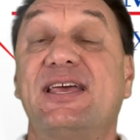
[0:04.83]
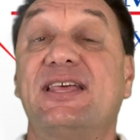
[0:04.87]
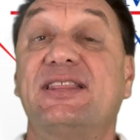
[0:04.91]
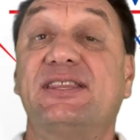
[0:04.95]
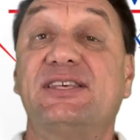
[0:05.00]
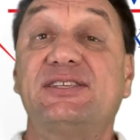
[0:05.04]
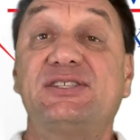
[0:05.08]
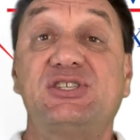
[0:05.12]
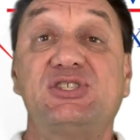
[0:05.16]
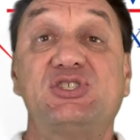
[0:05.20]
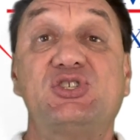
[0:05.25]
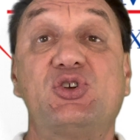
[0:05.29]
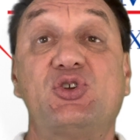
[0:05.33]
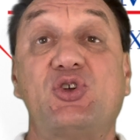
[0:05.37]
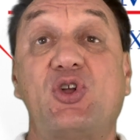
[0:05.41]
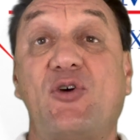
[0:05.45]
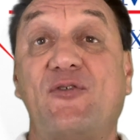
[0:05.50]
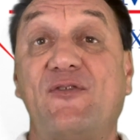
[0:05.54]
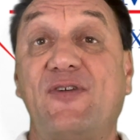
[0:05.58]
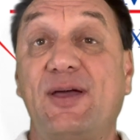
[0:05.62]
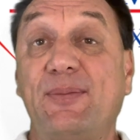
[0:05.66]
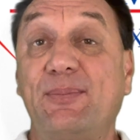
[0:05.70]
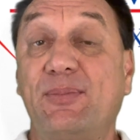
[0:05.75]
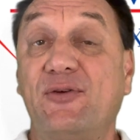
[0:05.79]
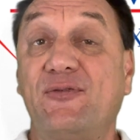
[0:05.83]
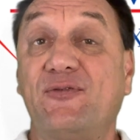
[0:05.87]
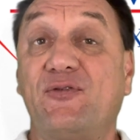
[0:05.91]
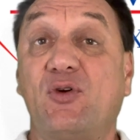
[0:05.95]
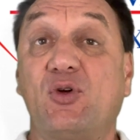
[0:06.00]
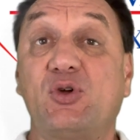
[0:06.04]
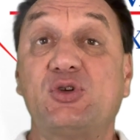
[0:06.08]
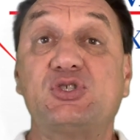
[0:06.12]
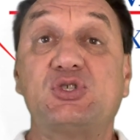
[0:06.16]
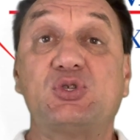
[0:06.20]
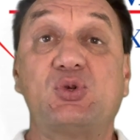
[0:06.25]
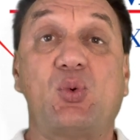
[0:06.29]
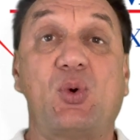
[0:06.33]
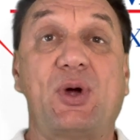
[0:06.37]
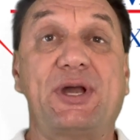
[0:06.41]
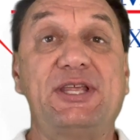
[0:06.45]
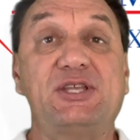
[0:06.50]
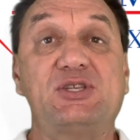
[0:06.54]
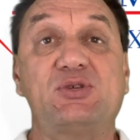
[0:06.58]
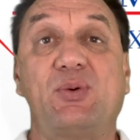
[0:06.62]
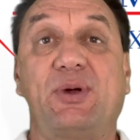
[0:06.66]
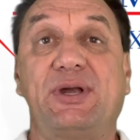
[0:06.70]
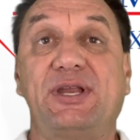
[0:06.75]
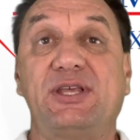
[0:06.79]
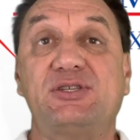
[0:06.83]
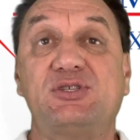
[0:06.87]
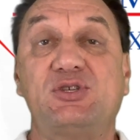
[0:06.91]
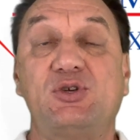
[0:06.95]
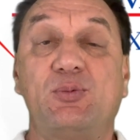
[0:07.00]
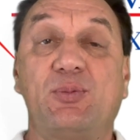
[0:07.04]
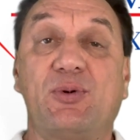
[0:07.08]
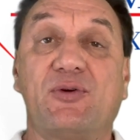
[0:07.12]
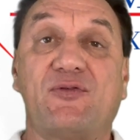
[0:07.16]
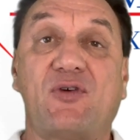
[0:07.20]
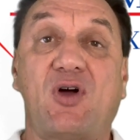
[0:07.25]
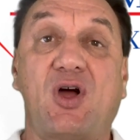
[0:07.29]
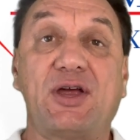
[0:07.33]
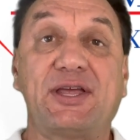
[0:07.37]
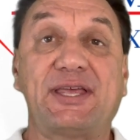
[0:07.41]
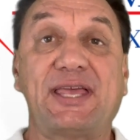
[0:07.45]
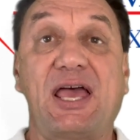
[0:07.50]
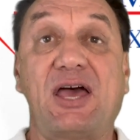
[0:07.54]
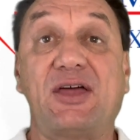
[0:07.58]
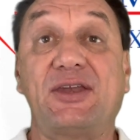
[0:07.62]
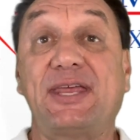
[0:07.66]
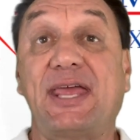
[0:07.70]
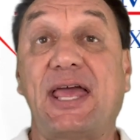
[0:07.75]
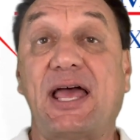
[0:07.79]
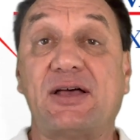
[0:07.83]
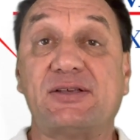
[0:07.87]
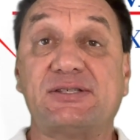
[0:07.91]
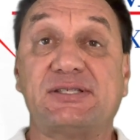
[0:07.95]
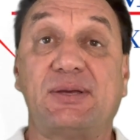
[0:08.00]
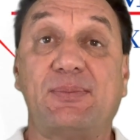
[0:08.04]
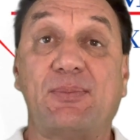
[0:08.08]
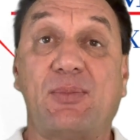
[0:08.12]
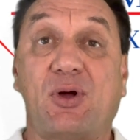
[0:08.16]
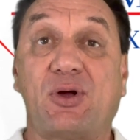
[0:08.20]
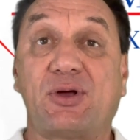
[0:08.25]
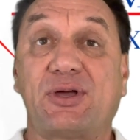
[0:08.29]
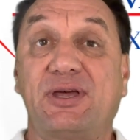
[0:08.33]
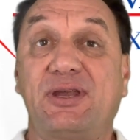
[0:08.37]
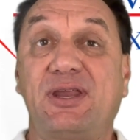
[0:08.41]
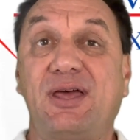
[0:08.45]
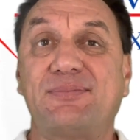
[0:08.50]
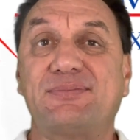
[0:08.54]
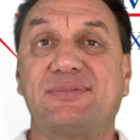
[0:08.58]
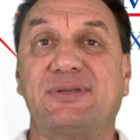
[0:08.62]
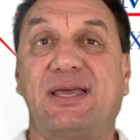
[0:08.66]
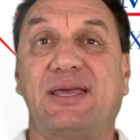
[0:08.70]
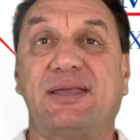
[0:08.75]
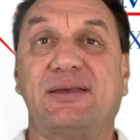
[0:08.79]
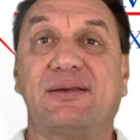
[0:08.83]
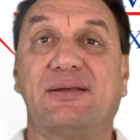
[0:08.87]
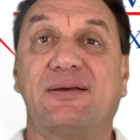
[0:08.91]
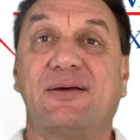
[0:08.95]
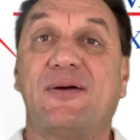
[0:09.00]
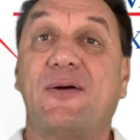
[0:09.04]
This is your November 1st, 2022 Brevard County Housing Market Update.